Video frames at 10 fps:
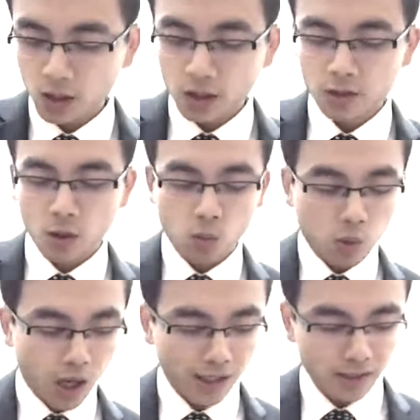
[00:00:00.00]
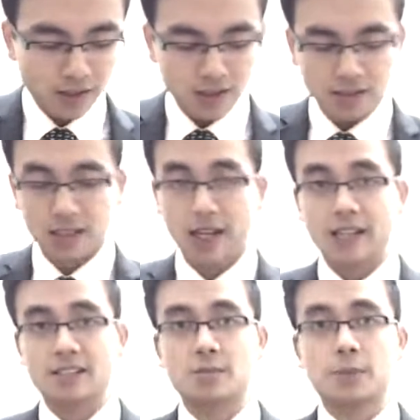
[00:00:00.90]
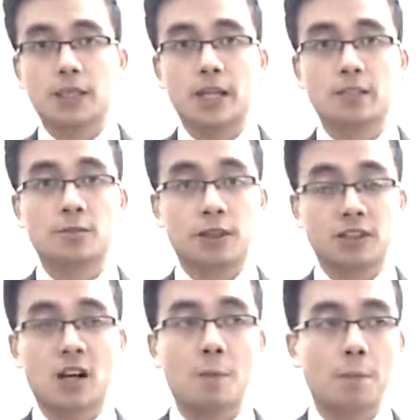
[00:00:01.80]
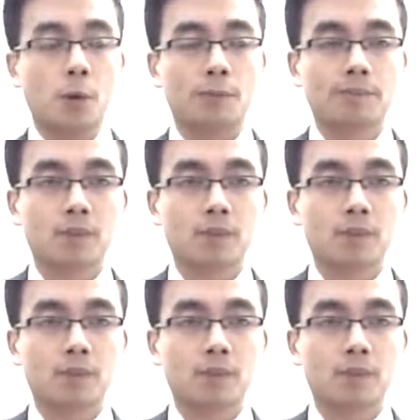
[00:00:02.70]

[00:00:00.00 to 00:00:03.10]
So why this is the case is because, for example,